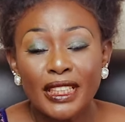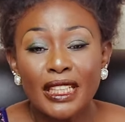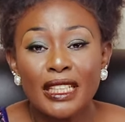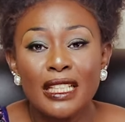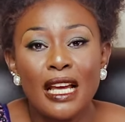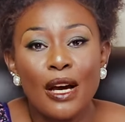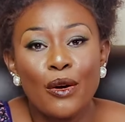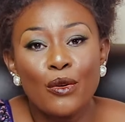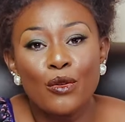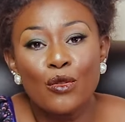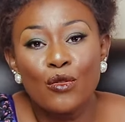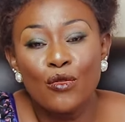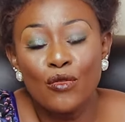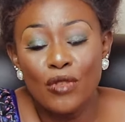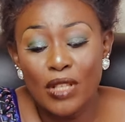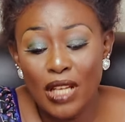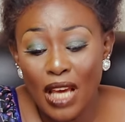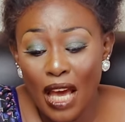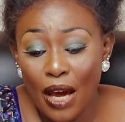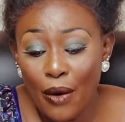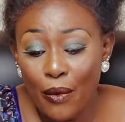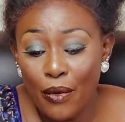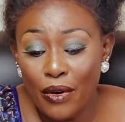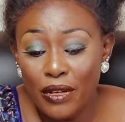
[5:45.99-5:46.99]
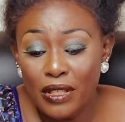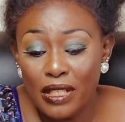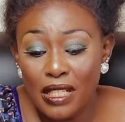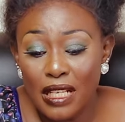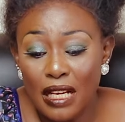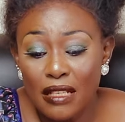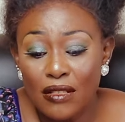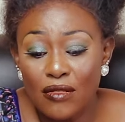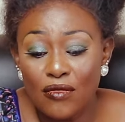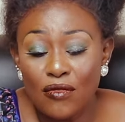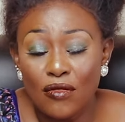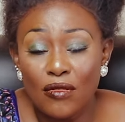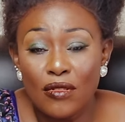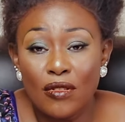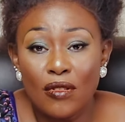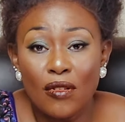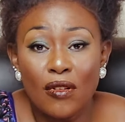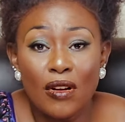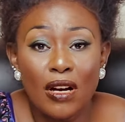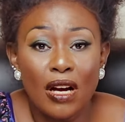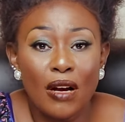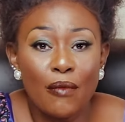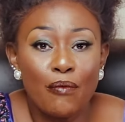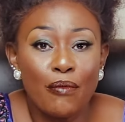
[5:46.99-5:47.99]
Now, today I want us to
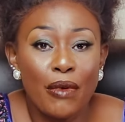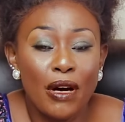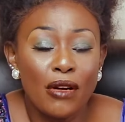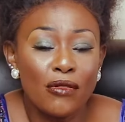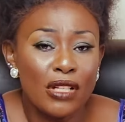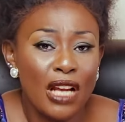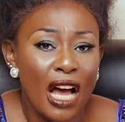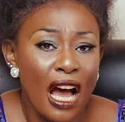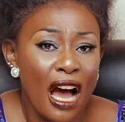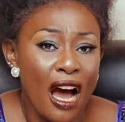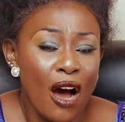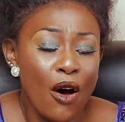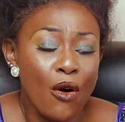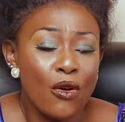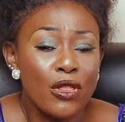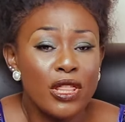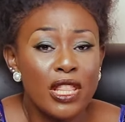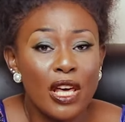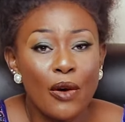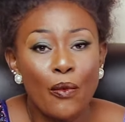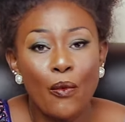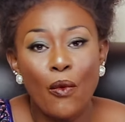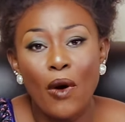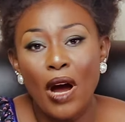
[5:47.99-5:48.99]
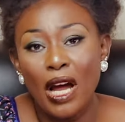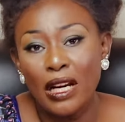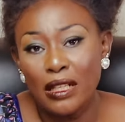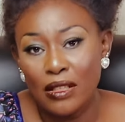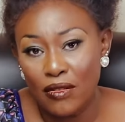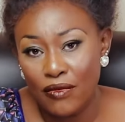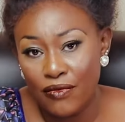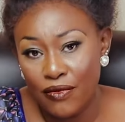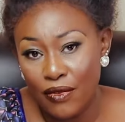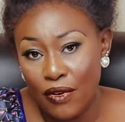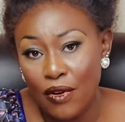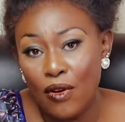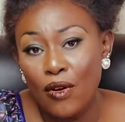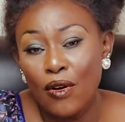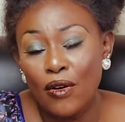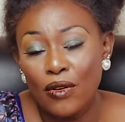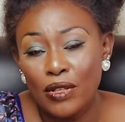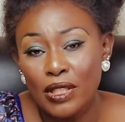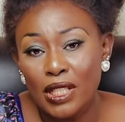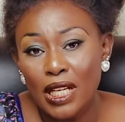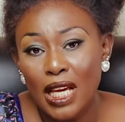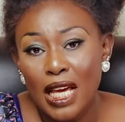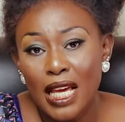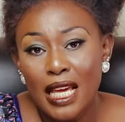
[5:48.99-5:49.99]
talk about how the Word of
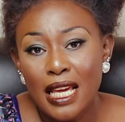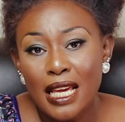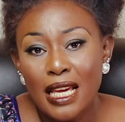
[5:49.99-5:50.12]
God